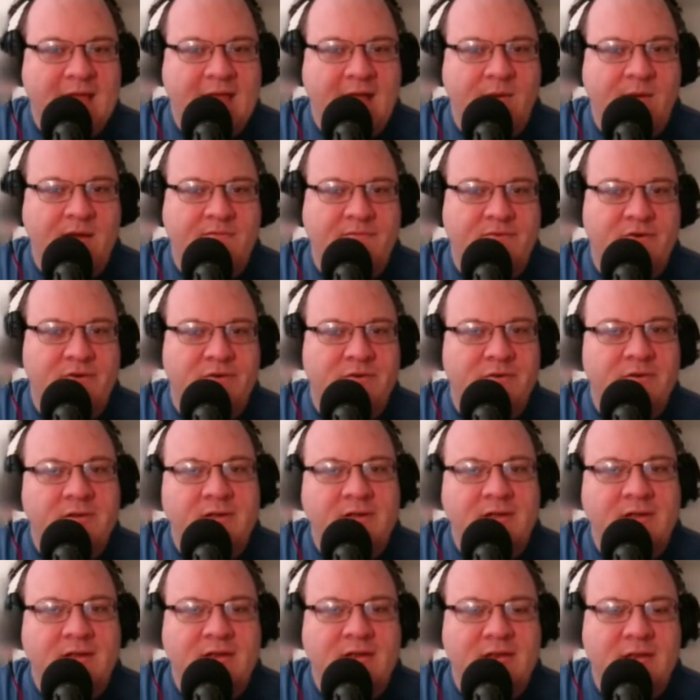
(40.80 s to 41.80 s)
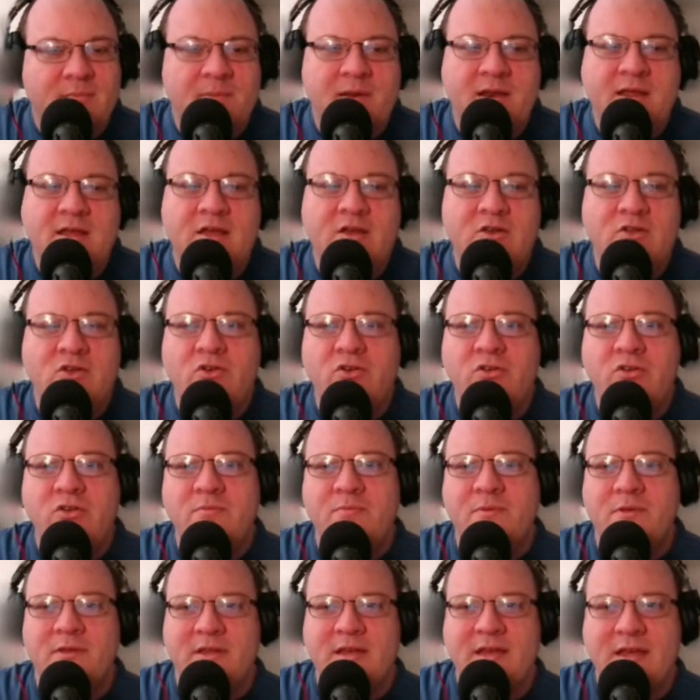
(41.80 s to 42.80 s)
However, depending on who
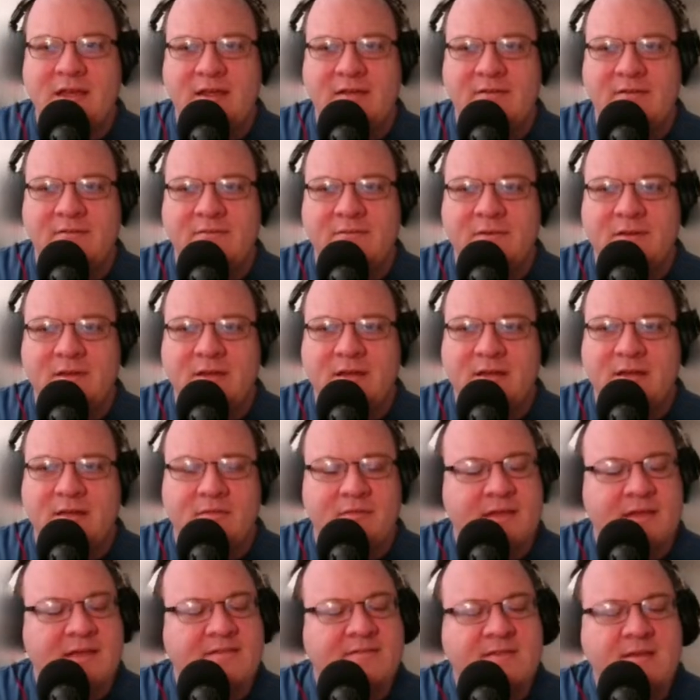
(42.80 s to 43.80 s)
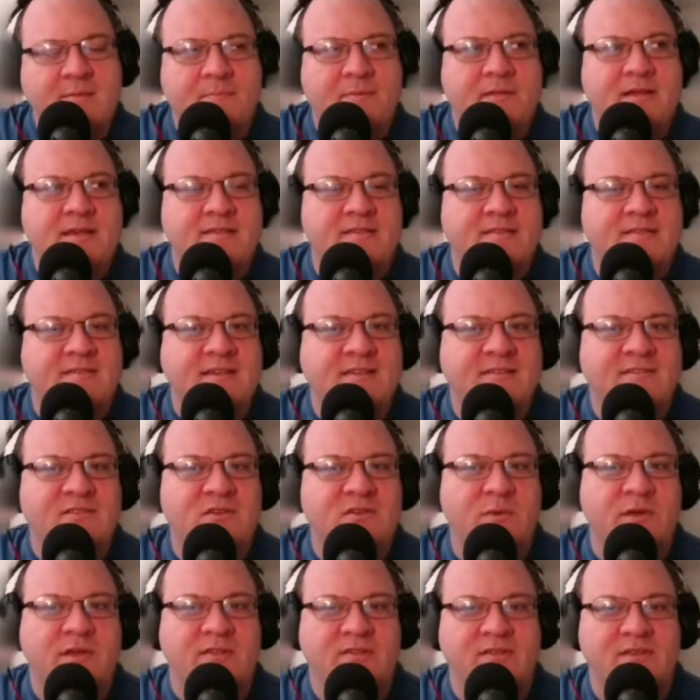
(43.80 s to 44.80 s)
you believe, they simply
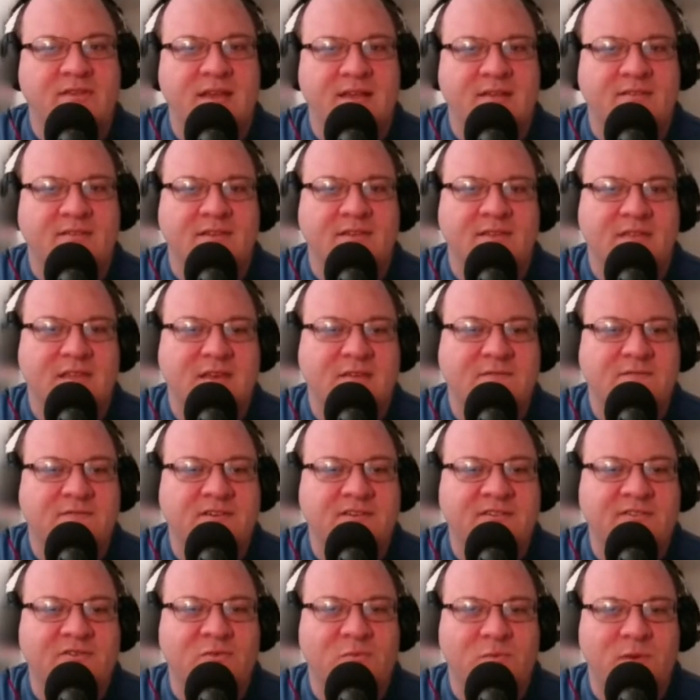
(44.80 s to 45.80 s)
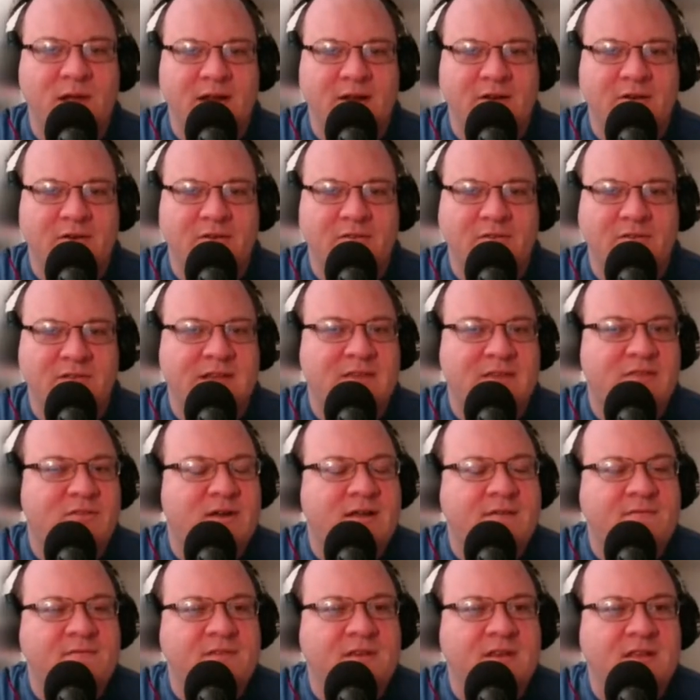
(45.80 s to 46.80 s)
ceased to exist in the official records
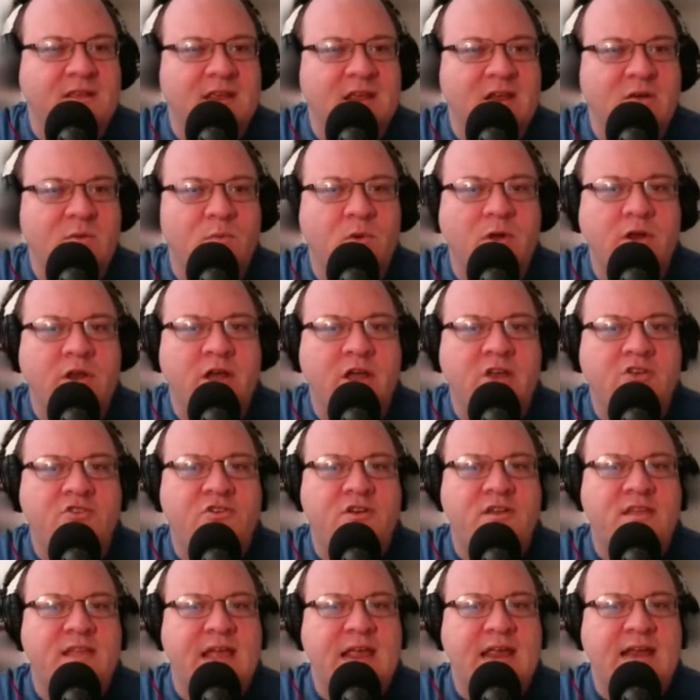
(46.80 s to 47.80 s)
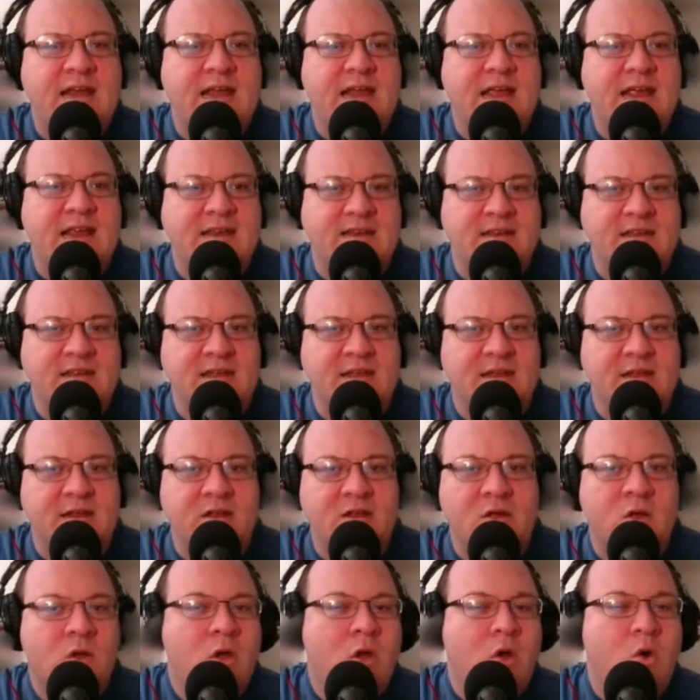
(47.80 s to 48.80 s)
either after the year 108
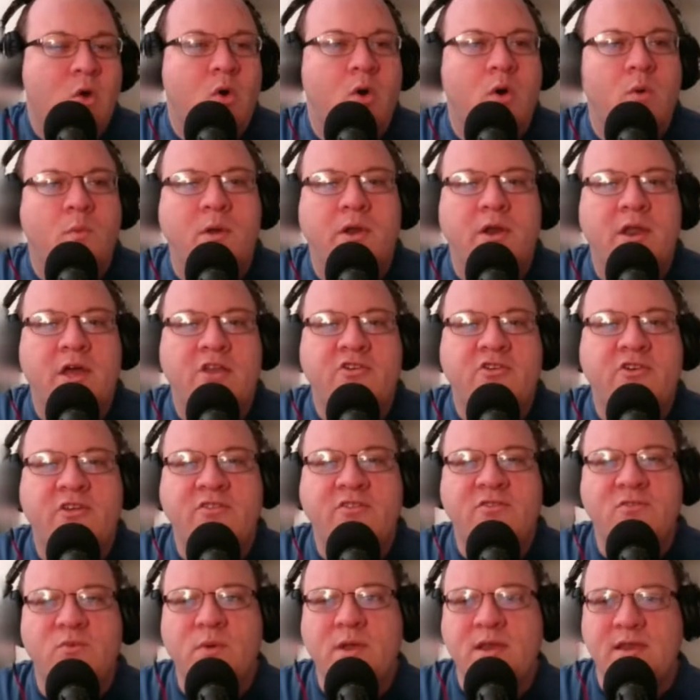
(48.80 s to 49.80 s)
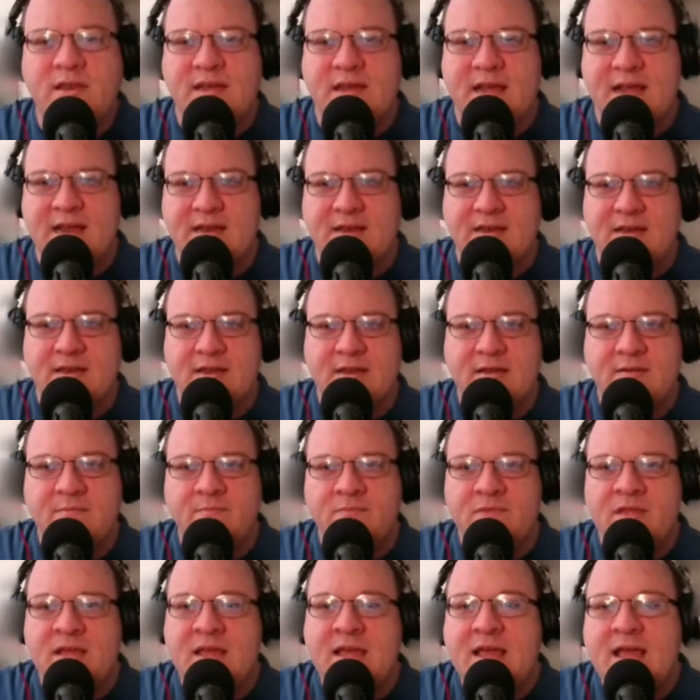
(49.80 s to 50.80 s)
AD or 120 AD,
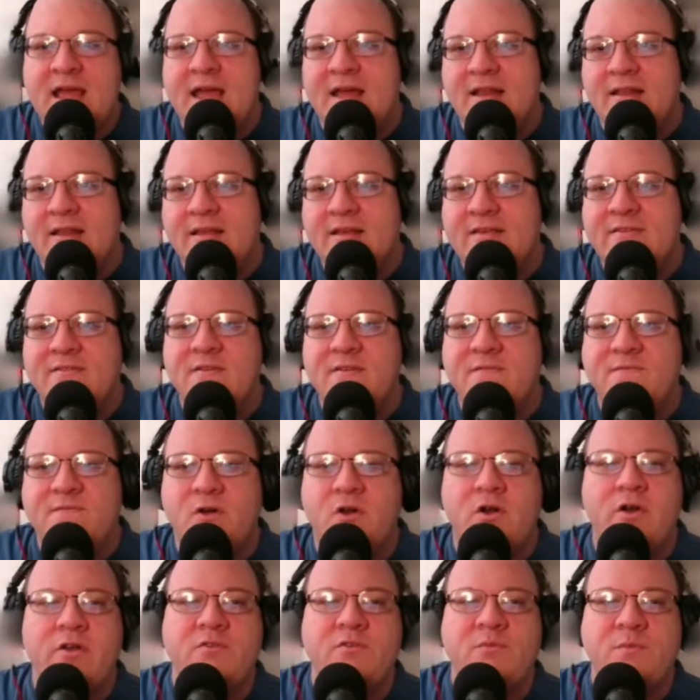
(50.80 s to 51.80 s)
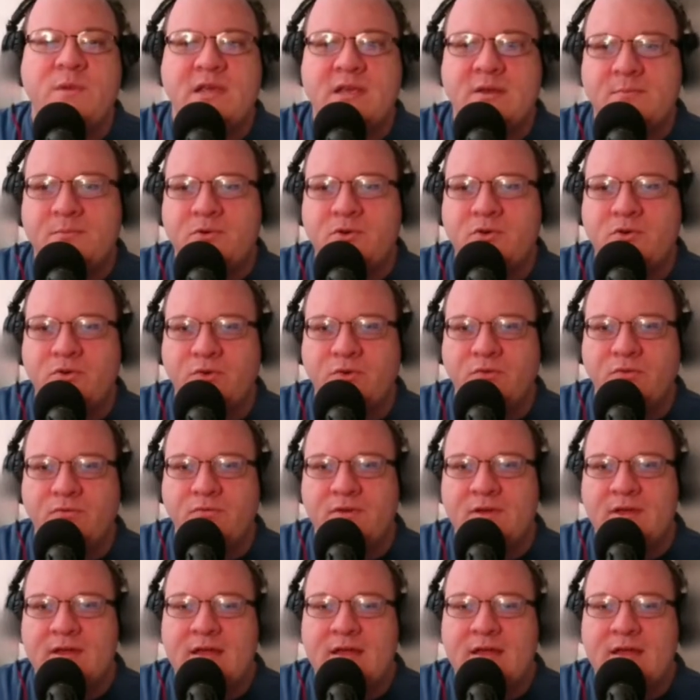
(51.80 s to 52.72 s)
at least so far as we can prove.